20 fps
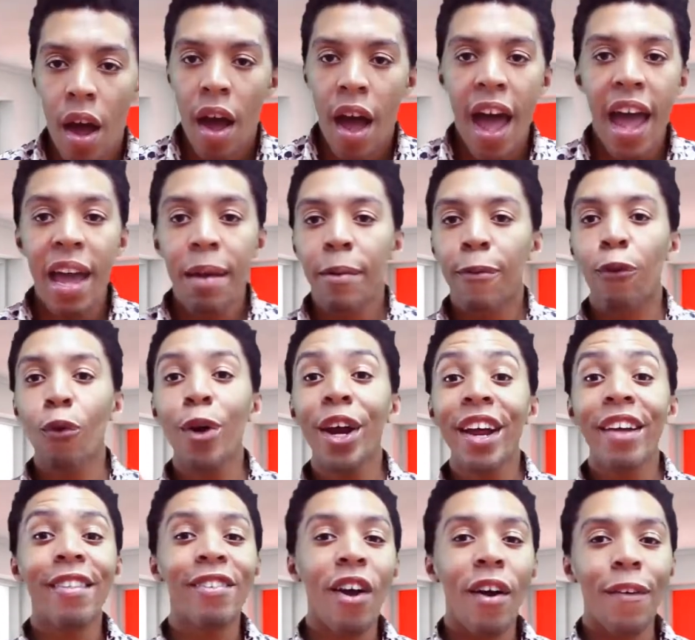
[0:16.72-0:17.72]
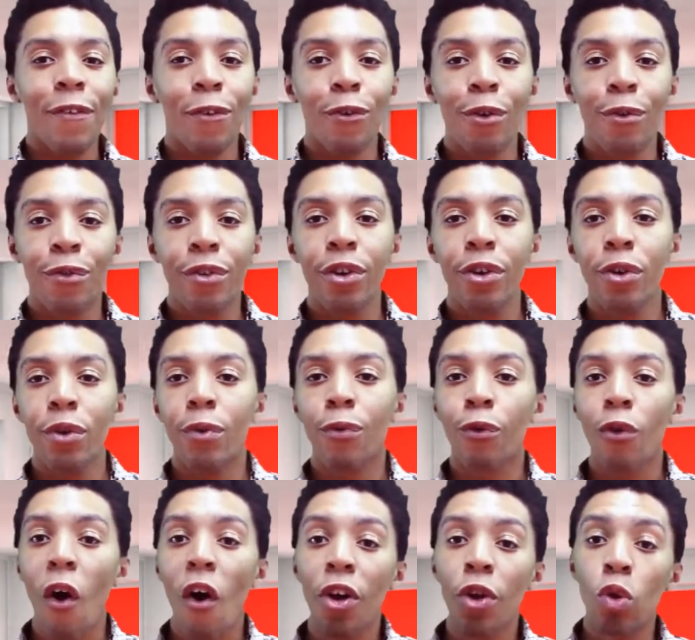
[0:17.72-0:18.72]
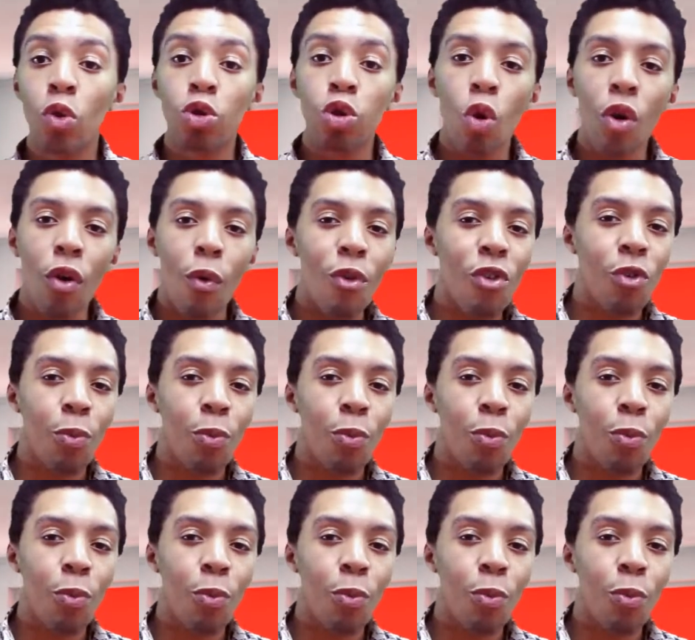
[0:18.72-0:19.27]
Hey, before we get started with the review, for all you loyal